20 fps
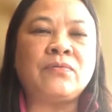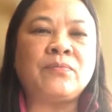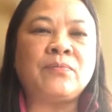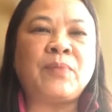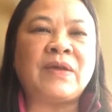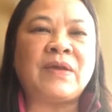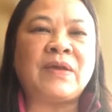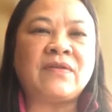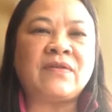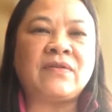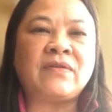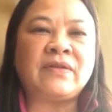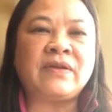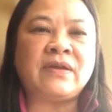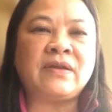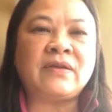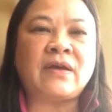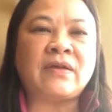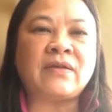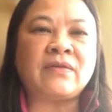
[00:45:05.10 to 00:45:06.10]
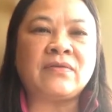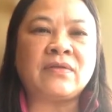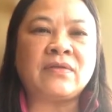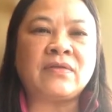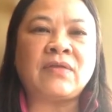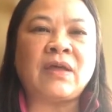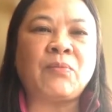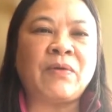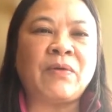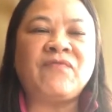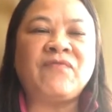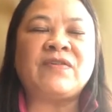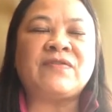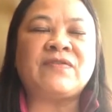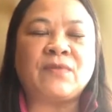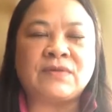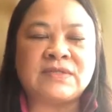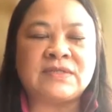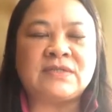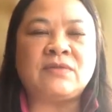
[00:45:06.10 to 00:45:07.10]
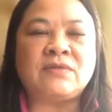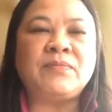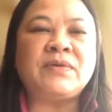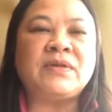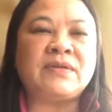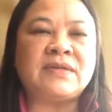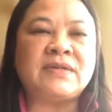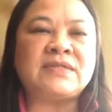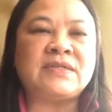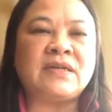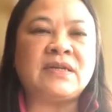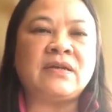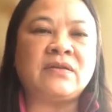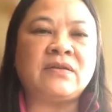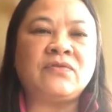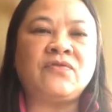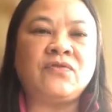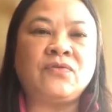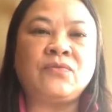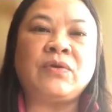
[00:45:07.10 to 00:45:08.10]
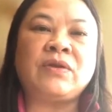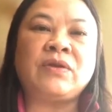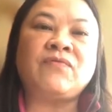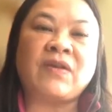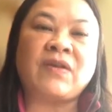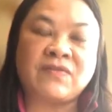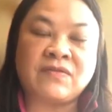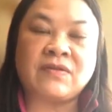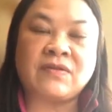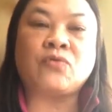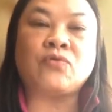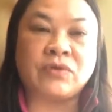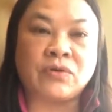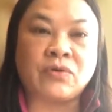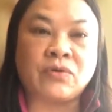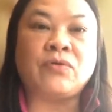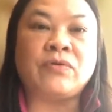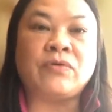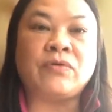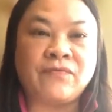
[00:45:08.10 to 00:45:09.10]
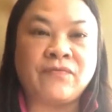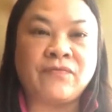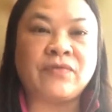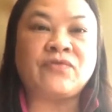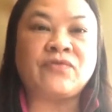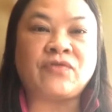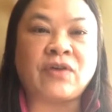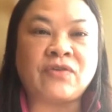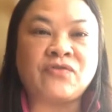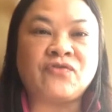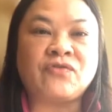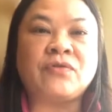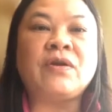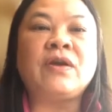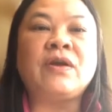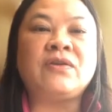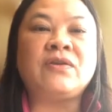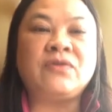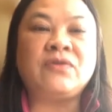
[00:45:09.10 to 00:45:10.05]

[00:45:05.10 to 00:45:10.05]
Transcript: basically they want fiscal stimulus into investing critical infrastructure,